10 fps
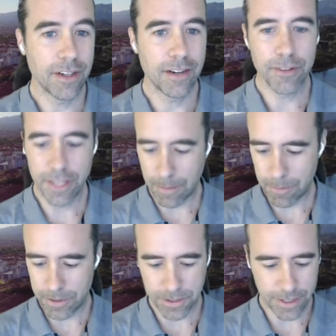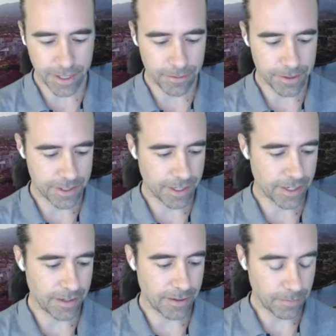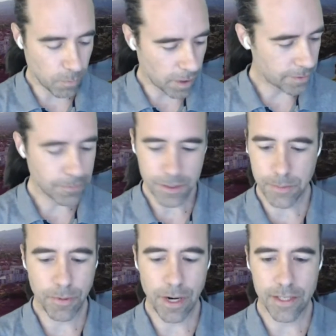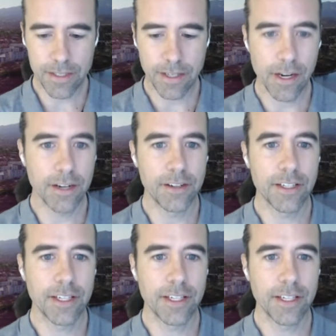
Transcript: for the opportunity. It was a wonderful surprise and an honor